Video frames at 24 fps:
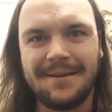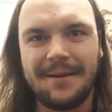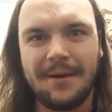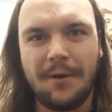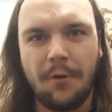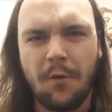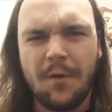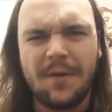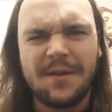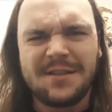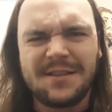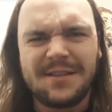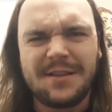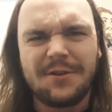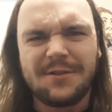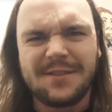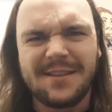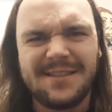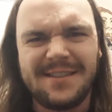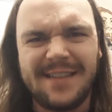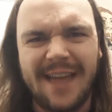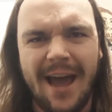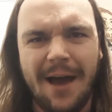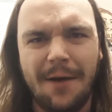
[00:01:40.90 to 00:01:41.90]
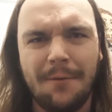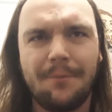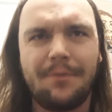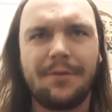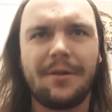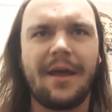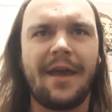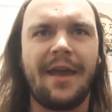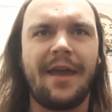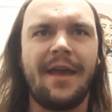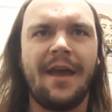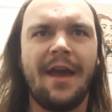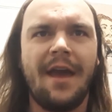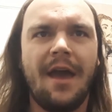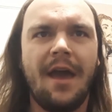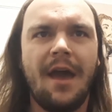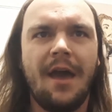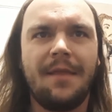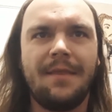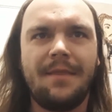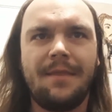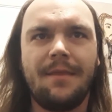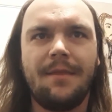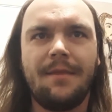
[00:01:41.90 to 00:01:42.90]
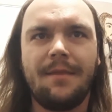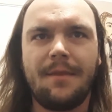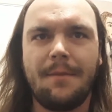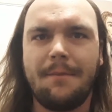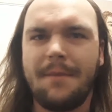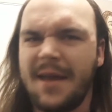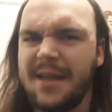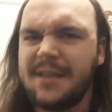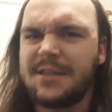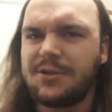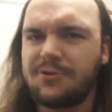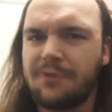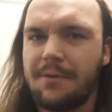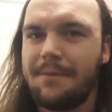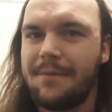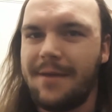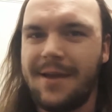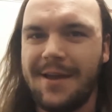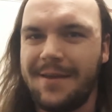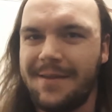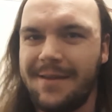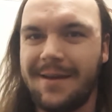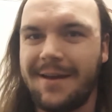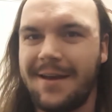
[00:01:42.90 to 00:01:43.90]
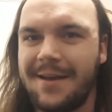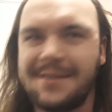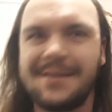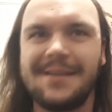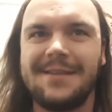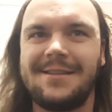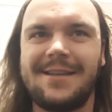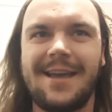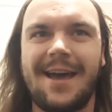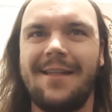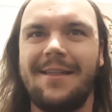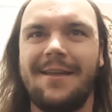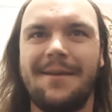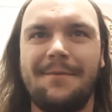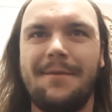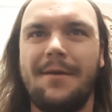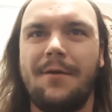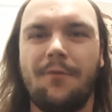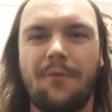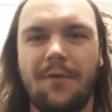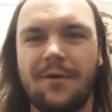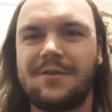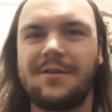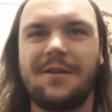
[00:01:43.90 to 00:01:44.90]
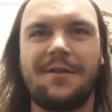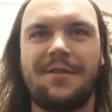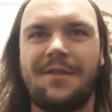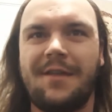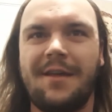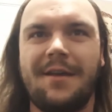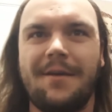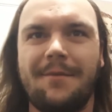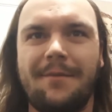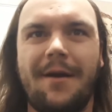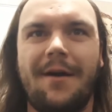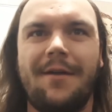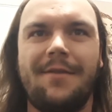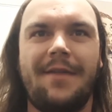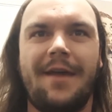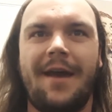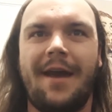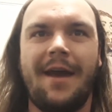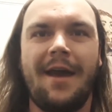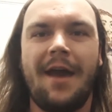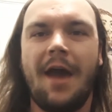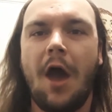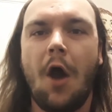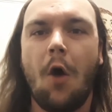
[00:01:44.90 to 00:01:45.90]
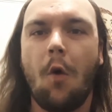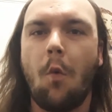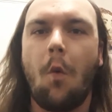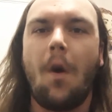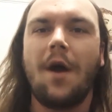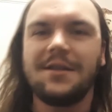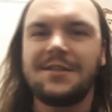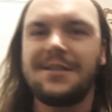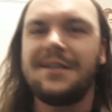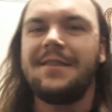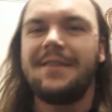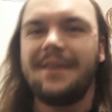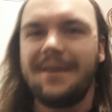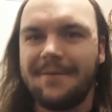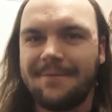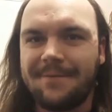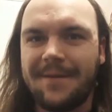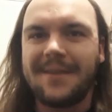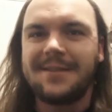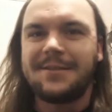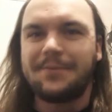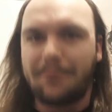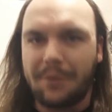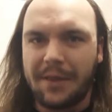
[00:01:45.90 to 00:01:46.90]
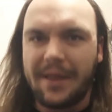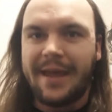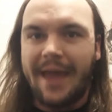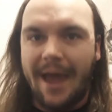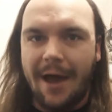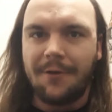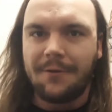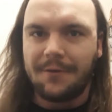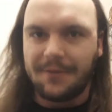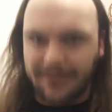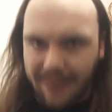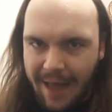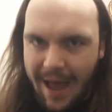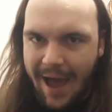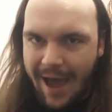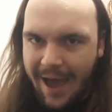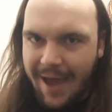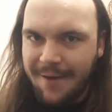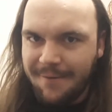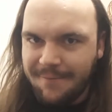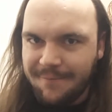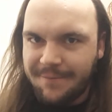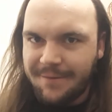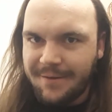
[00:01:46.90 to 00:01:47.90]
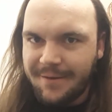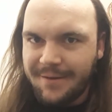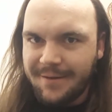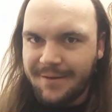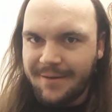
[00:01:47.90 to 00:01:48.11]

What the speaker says: What is there to downplay? The mainstream media isn't telling me what to think about that. Watching the events play out live